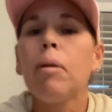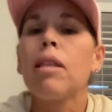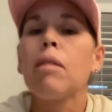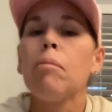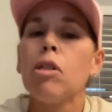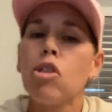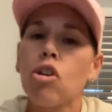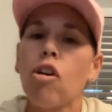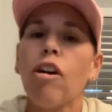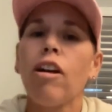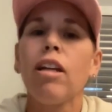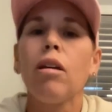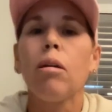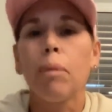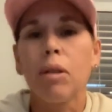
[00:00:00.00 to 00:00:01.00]
But the
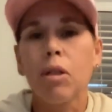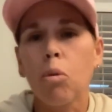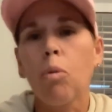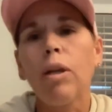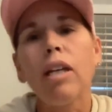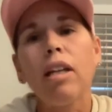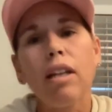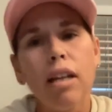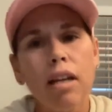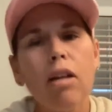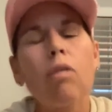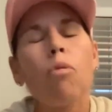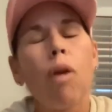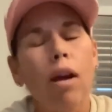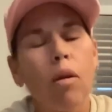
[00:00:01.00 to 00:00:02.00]
majority are between at
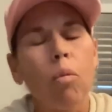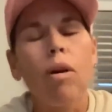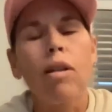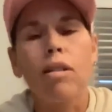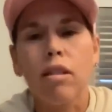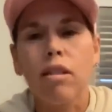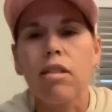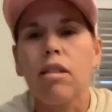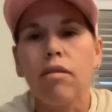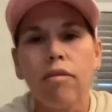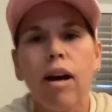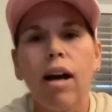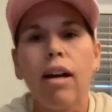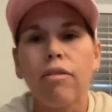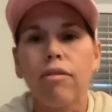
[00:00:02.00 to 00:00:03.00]
around
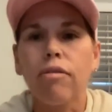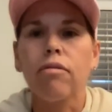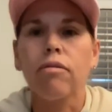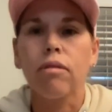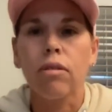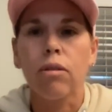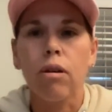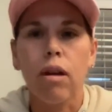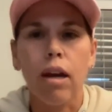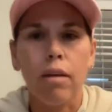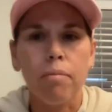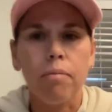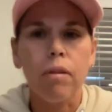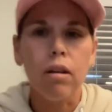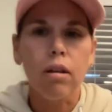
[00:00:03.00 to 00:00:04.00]
165.
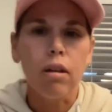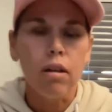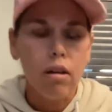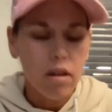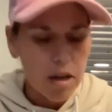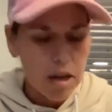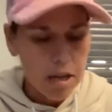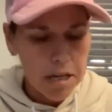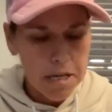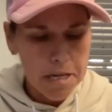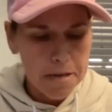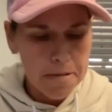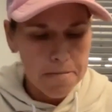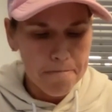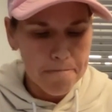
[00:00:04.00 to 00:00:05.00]
Okay.
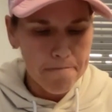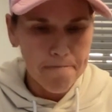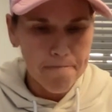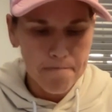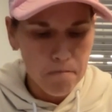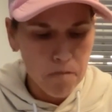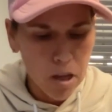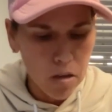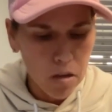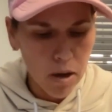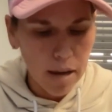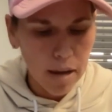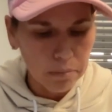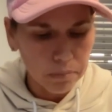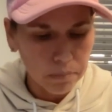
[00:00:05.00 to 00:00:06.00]

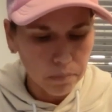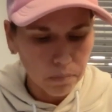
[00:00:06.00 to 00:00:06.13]
Okay.